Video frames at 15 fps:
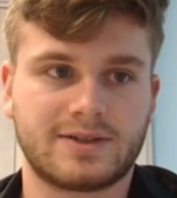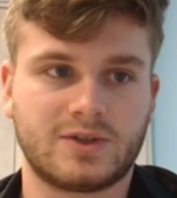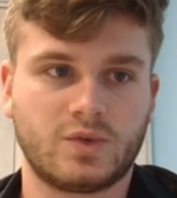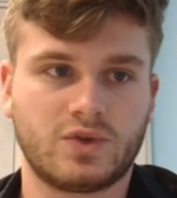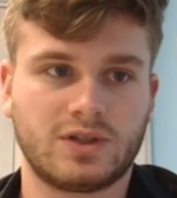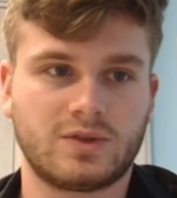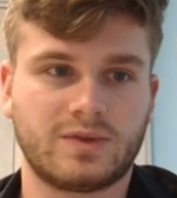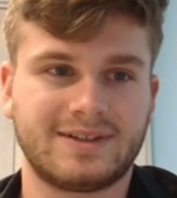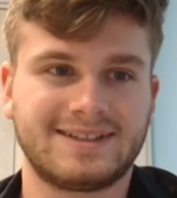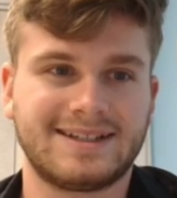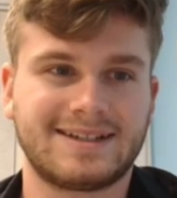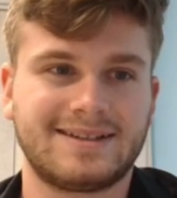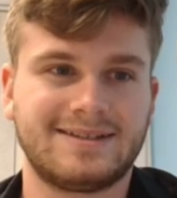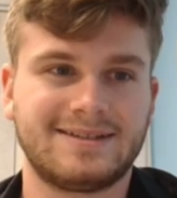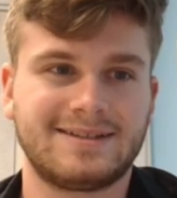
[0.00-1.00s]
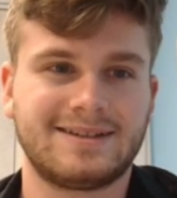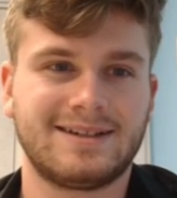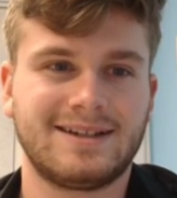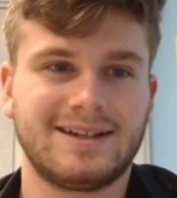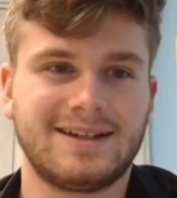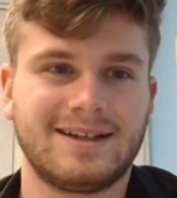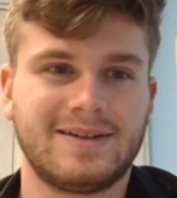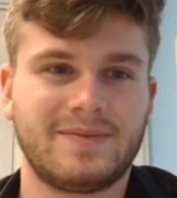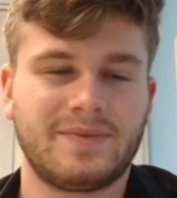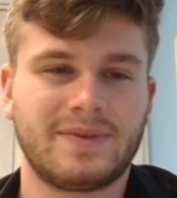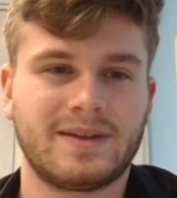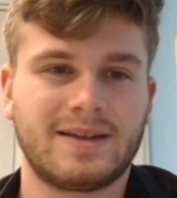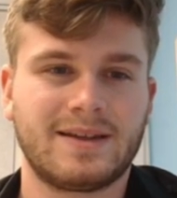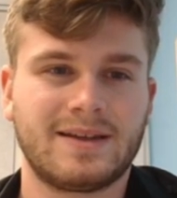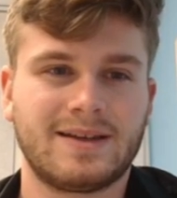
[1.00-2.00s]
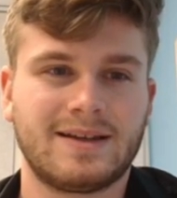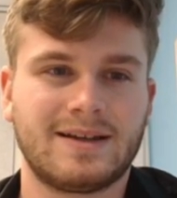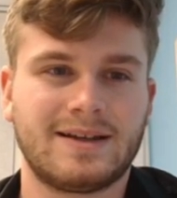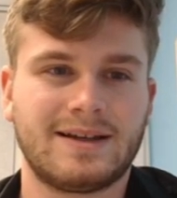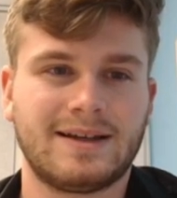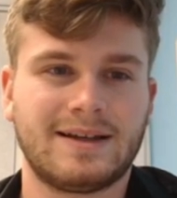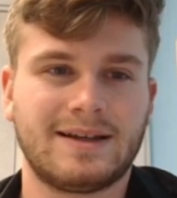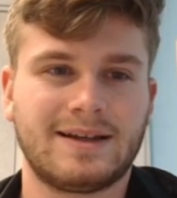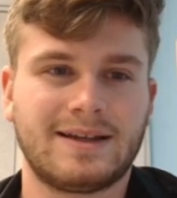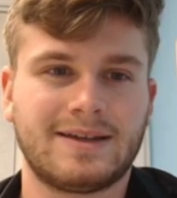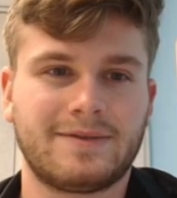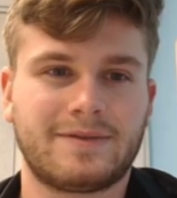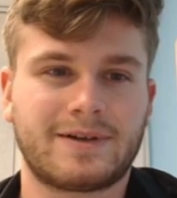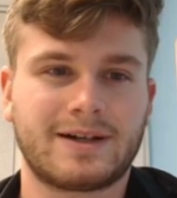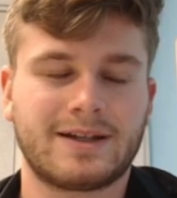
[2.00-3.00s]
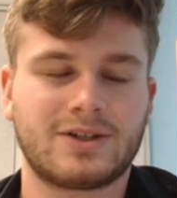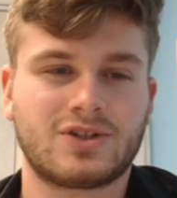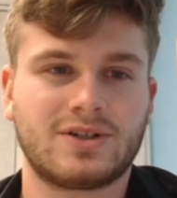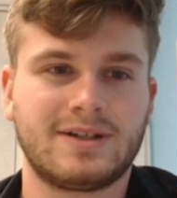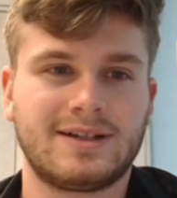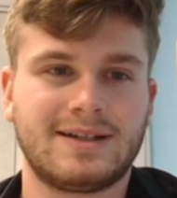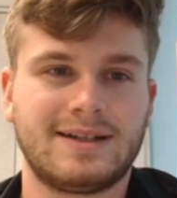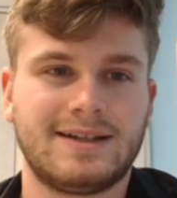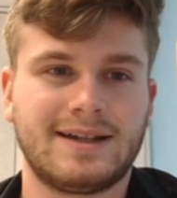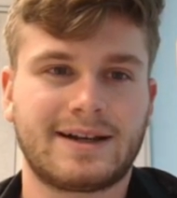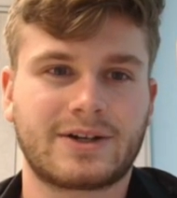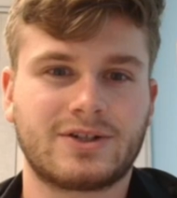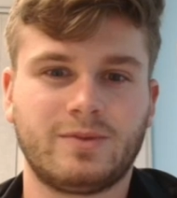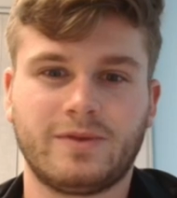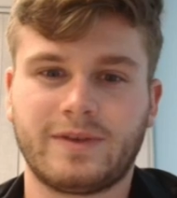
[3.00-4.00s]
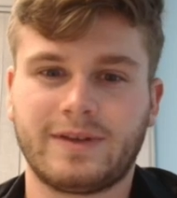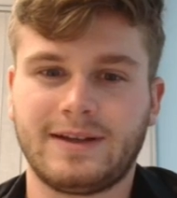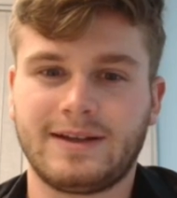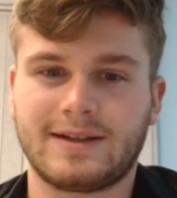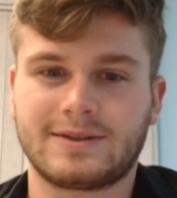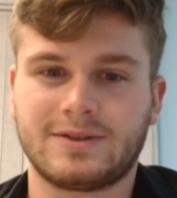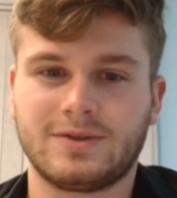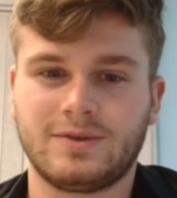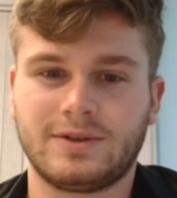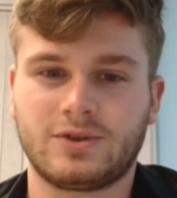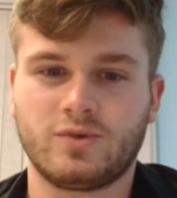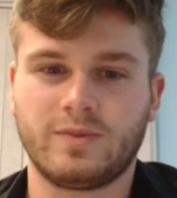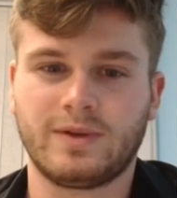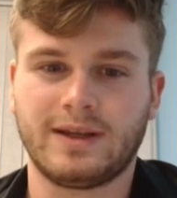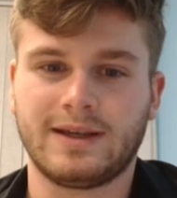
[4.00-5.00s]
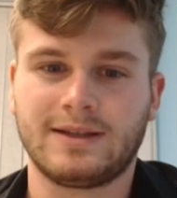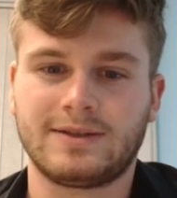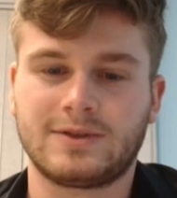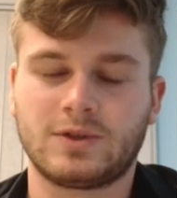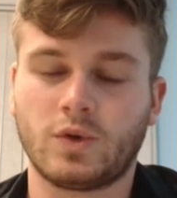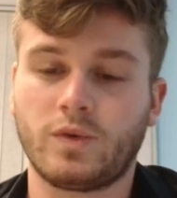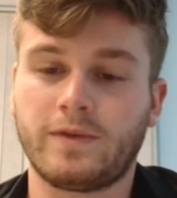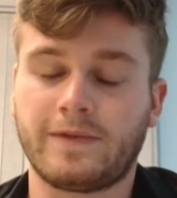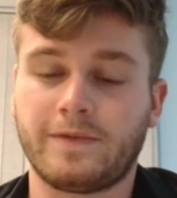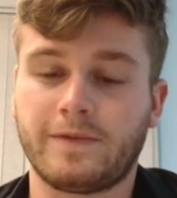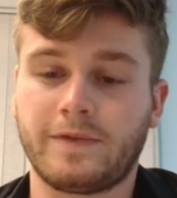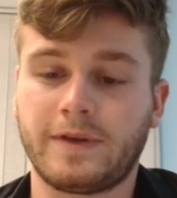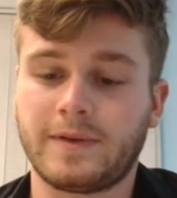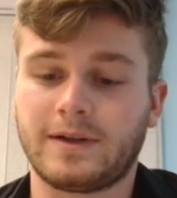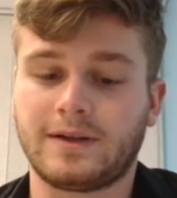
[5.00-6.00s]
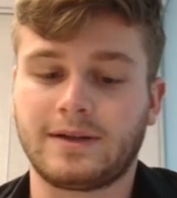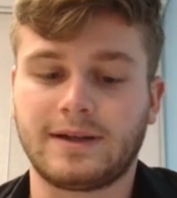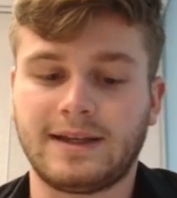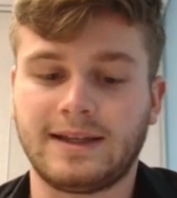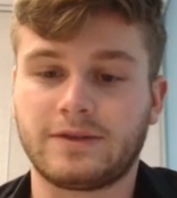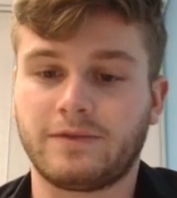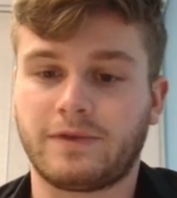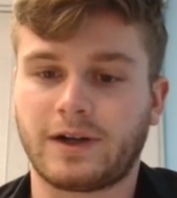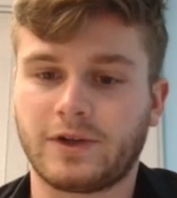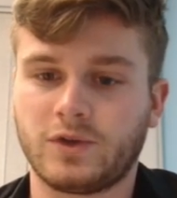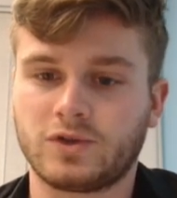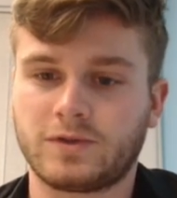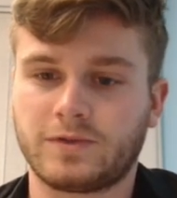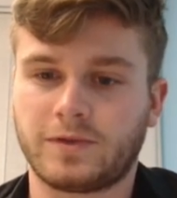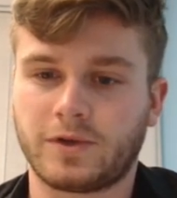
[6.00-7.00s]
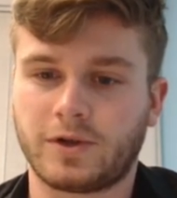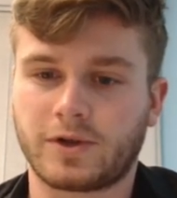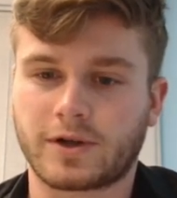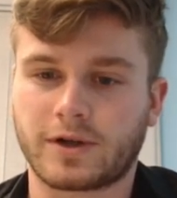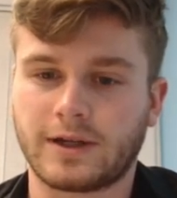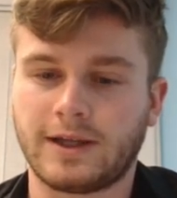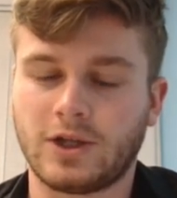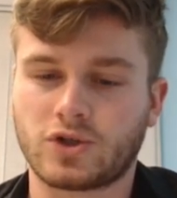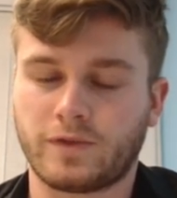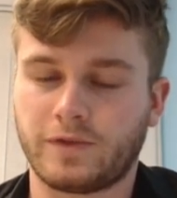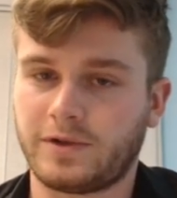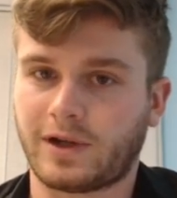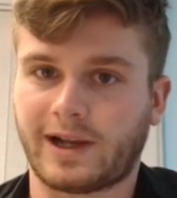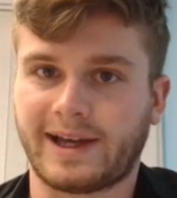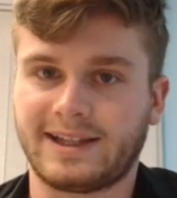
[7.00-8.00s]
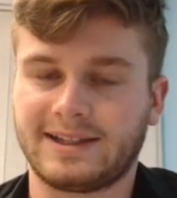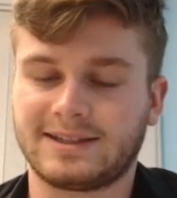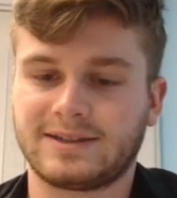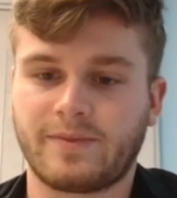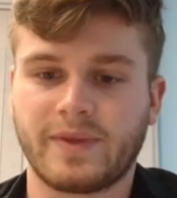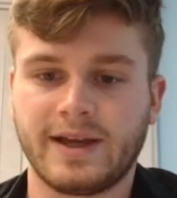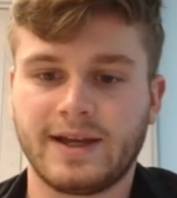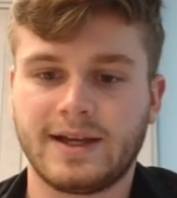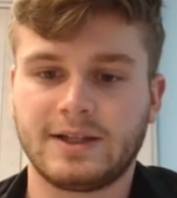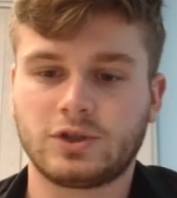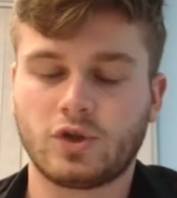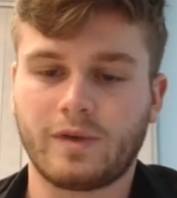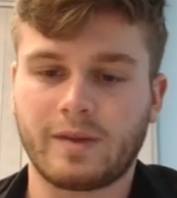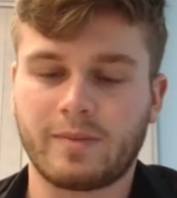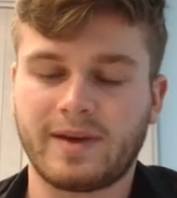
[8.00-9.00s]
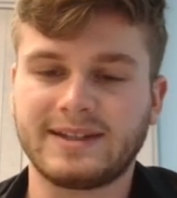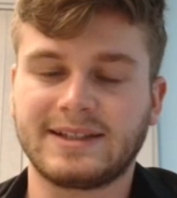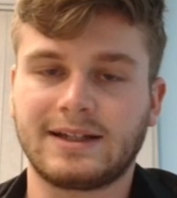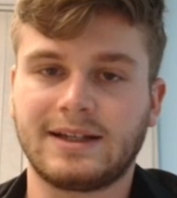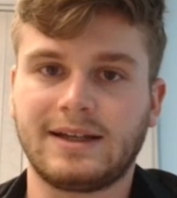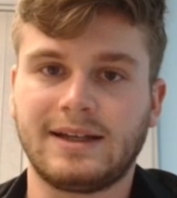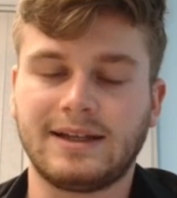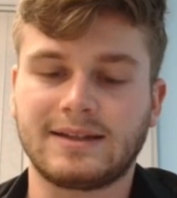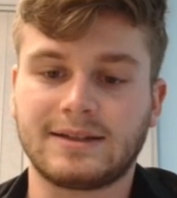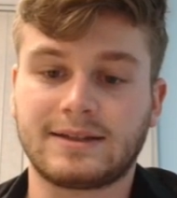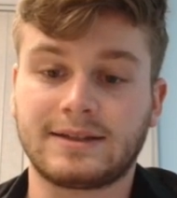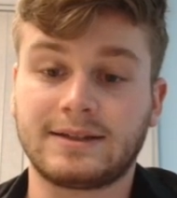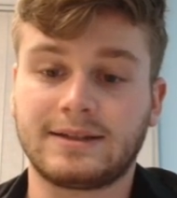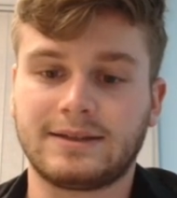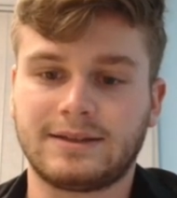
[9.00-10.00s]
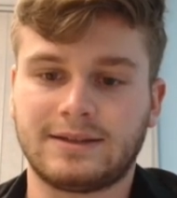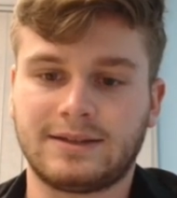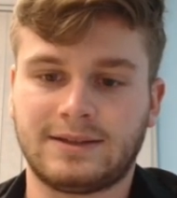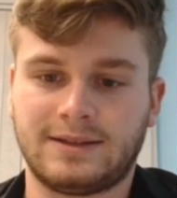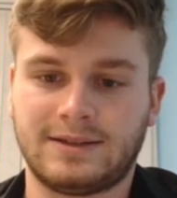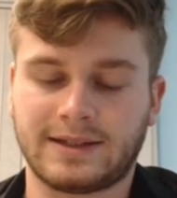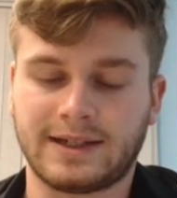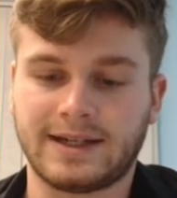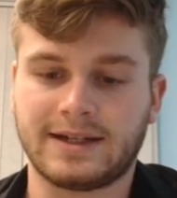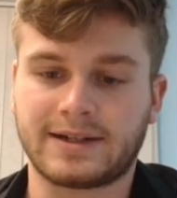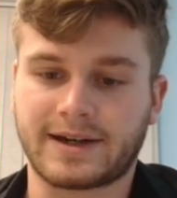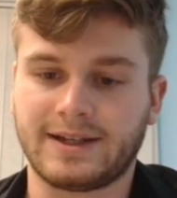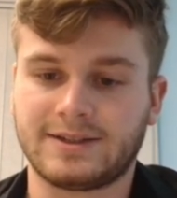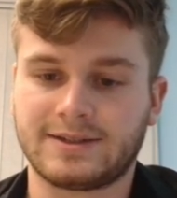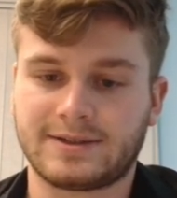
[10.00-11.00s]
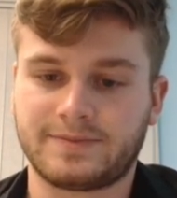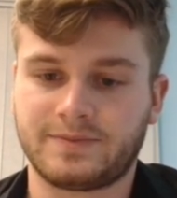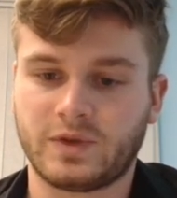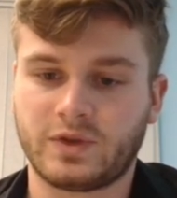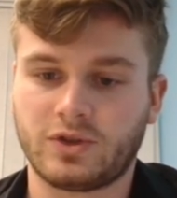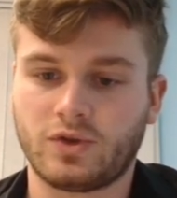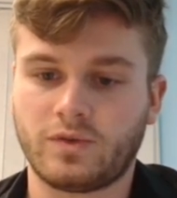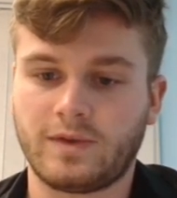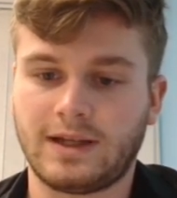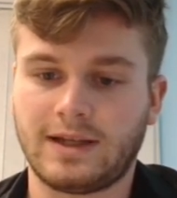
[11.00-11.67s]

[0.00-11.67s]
so just 1 second, average directional movement index, so this should be it. So we will need values for each of the lines, so we basically need 3 arrays, so we